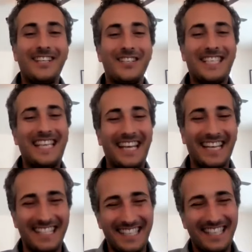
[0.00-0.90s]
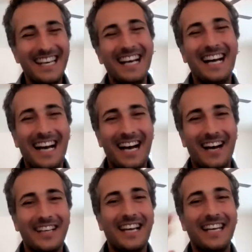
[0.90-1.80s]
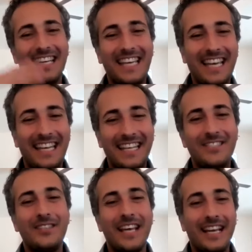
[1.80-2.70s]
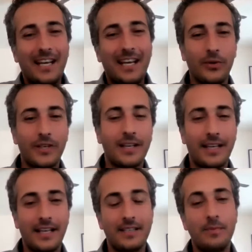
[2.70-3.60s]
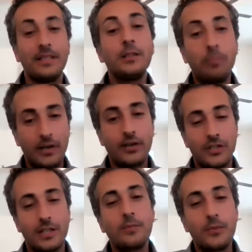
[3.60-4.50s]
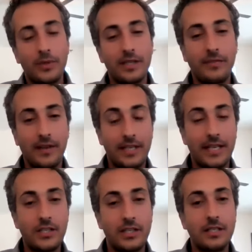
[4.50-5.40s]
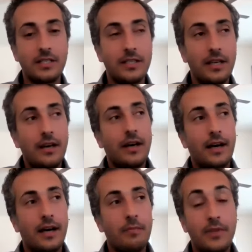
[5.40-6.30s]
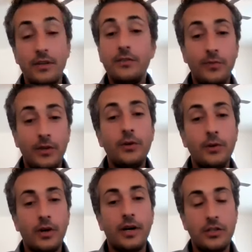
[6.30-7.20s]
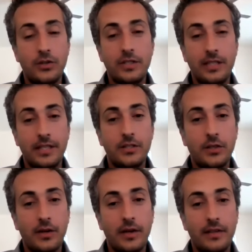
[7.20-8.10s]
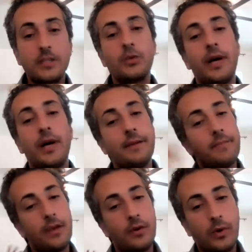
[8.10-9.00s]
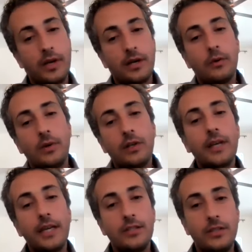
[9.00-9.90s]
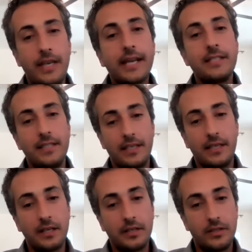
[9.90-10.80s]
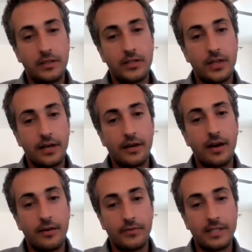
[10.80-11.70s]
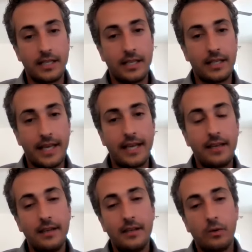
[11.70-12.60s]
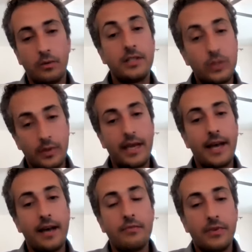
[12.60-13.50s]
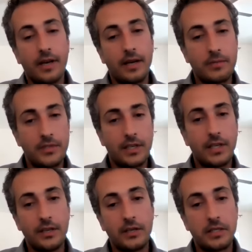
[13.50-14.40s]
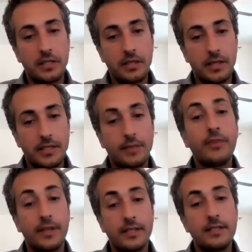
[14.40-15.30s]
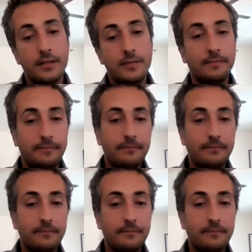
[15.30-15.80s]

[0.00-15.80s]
understand how to kind of get into that network and build partnerships with foundations. Um, there's a few who are interested. So uh, that's why we're, we're looking to next year to start our office in LA once we have um, secured uh, some funds.